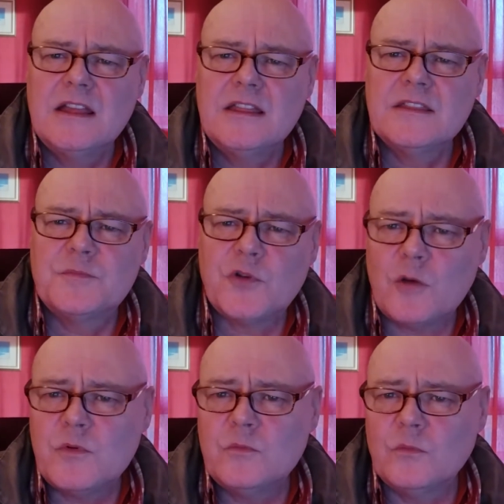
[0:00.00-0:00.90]
The
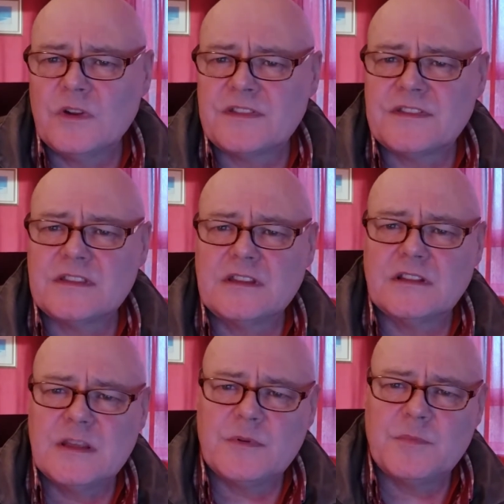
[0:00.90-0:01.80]
problem with the
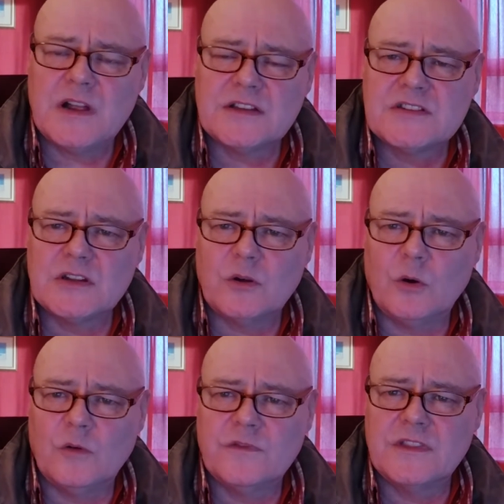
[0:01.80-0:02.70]
Labour Party
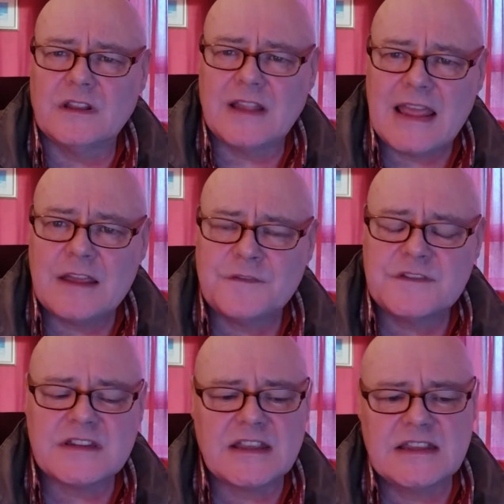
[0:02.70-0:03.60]
of the
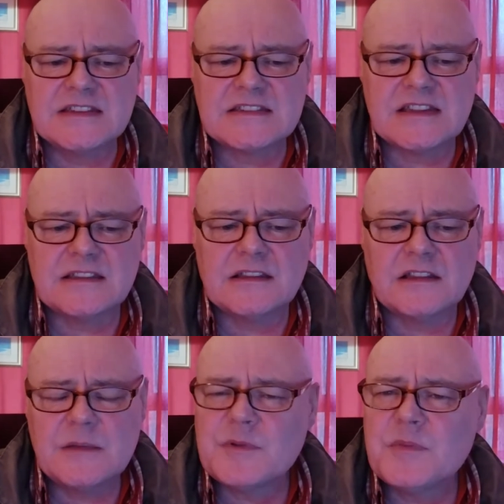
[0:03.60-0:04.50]
left is that the
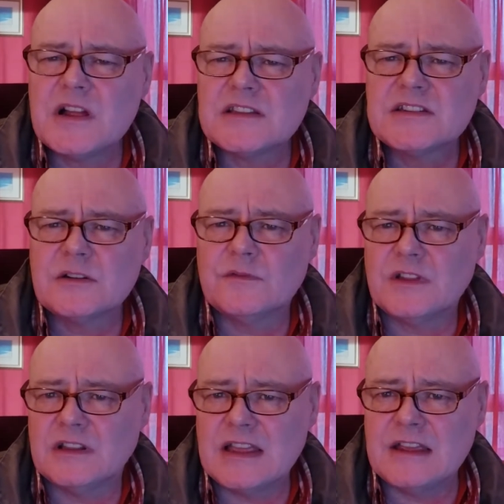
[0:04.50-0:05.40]
Labour Party of
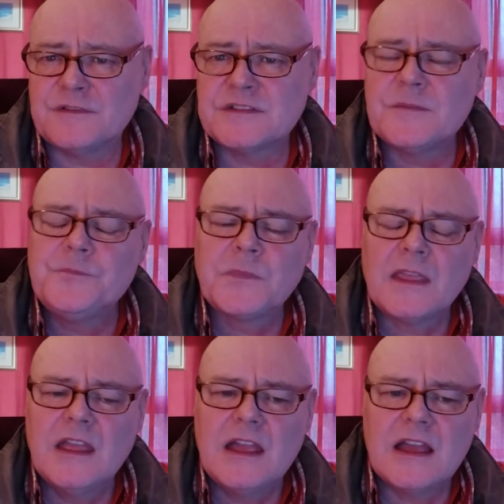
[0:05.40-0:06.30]
the left
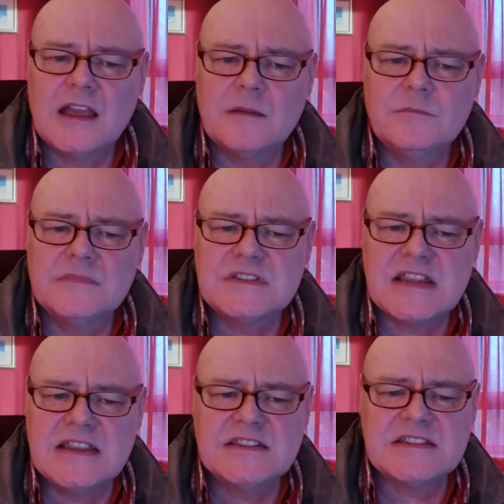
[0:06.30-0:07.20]

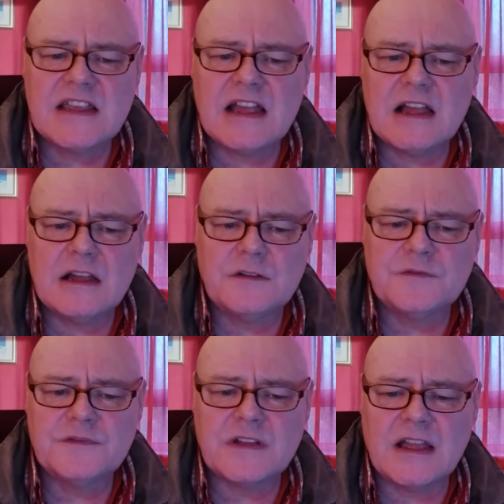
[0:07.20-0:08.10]
tends to
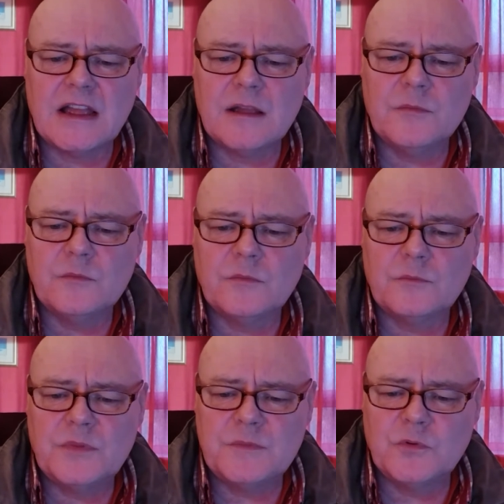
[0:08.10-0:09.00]
have
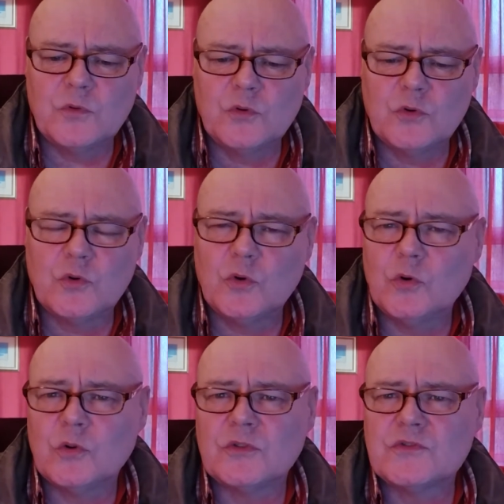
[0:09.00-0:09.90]
people who
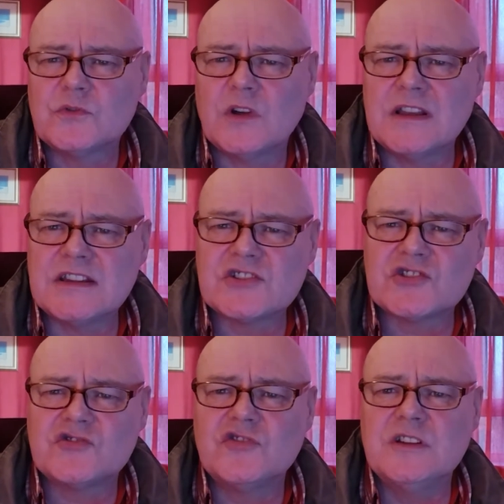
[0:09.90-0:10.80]
go to an
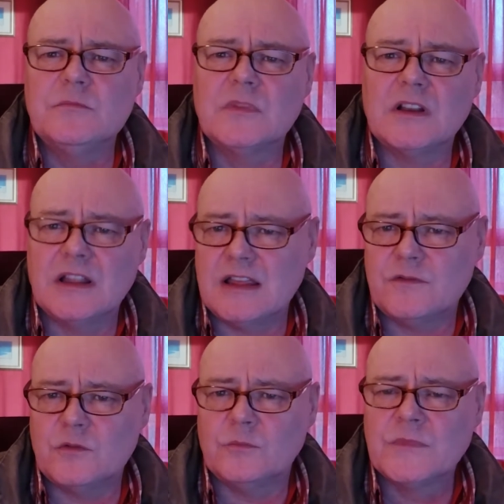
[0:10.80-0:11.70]
extreme
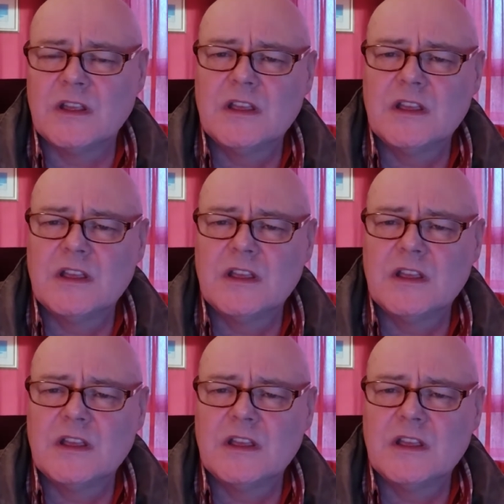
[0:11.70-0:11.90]
level.